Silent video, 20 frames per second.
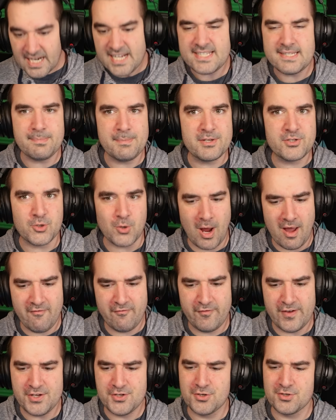Decimate
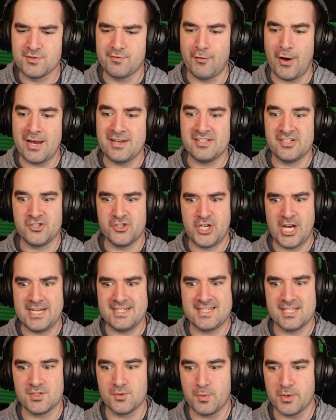Drive features frantic
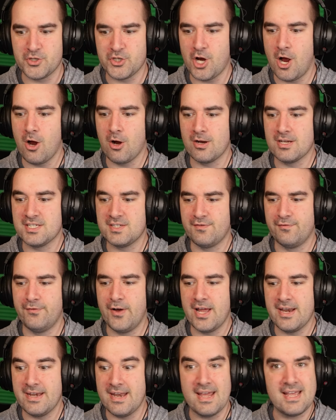chases which are as
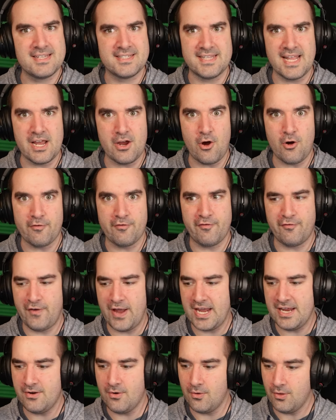fun as they are
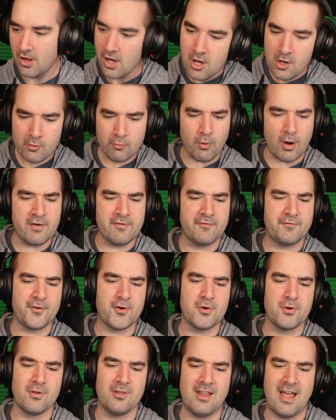fatal. Run
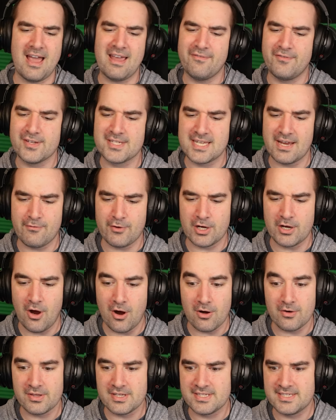for your life as every
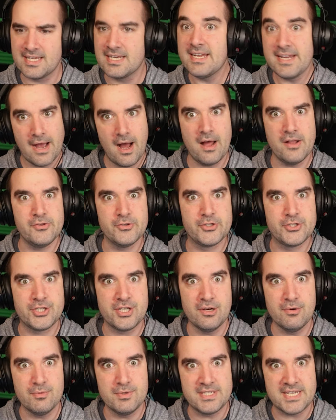car in the city hunts you